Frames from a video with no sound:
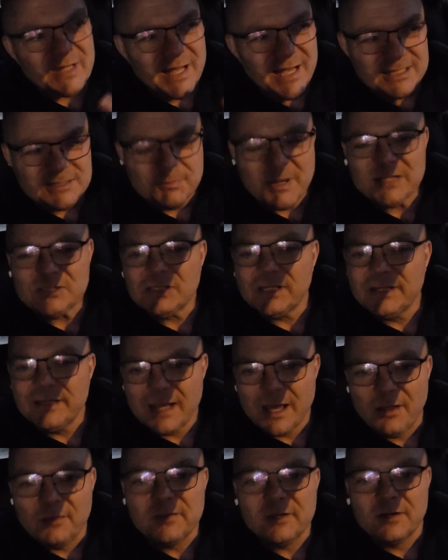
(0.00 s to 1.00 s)
Especially
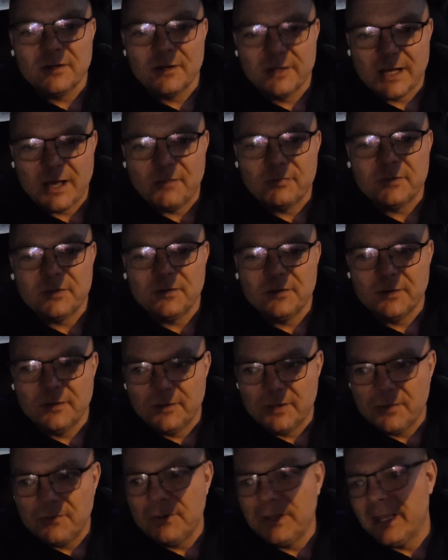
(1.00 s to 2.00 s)
the healthier and healthier
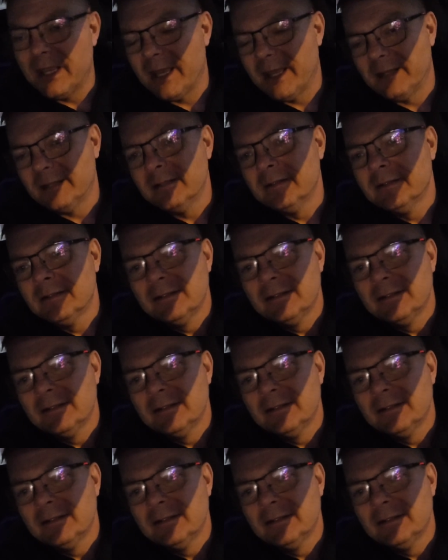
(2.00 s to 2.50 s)
you get,